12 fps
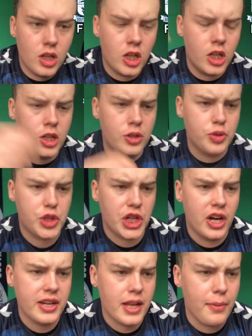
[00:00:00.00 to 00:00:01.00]
Oh,
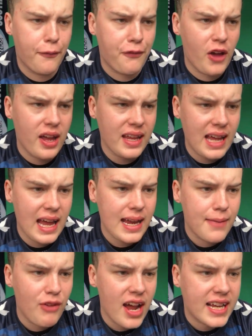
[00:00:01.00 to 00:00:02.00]
shot. Number 38
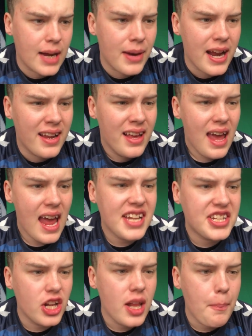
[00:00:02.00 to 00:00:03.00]
in red, come in.
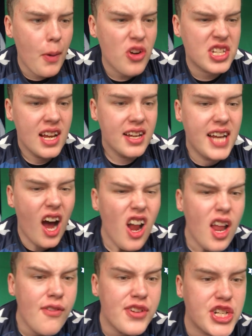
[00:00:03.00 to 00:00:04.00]
It's on the box. Carl
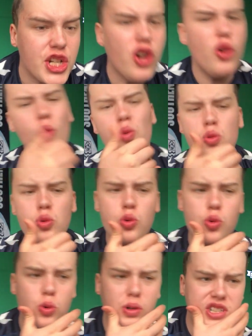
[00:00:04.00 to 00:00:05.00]
over
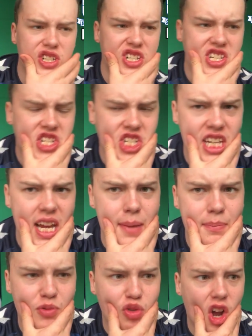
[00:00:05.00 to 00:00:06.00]
shot. Just
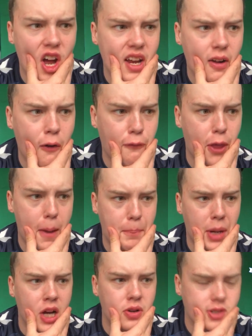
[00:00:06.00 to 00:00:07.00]
skimmed right off the
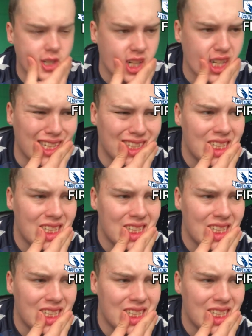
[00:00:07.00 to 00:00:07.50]
post there.